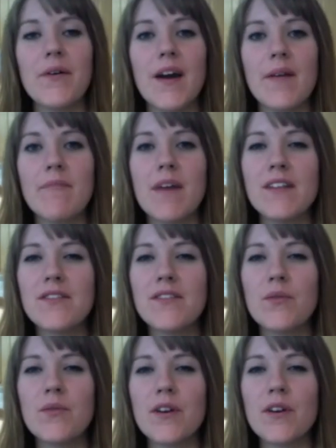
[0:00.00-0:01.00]
I meant
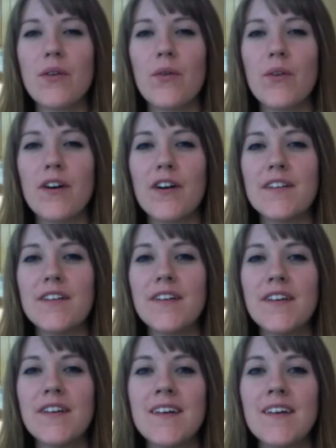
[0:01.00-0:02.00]
to record
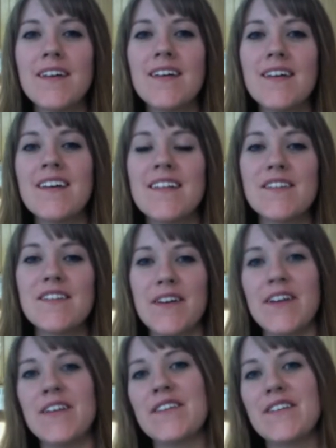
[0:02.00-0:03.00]
the dry
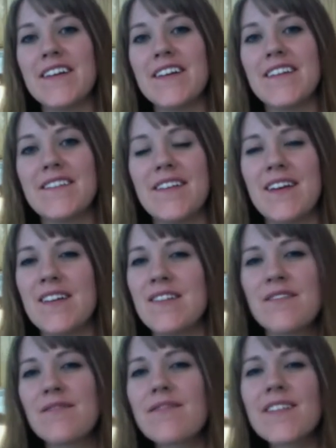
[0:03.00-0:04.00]
ingredients,
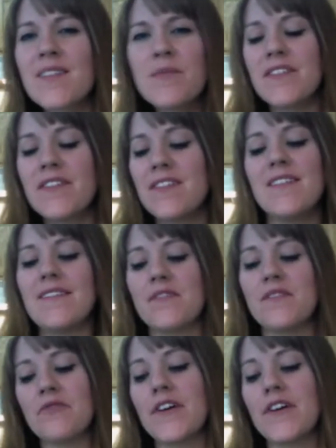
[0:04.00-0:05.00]
and for some reason it
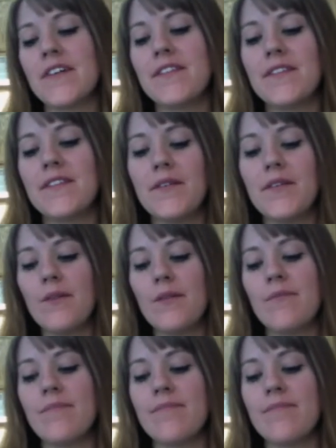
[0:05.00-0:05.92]
didn't work, so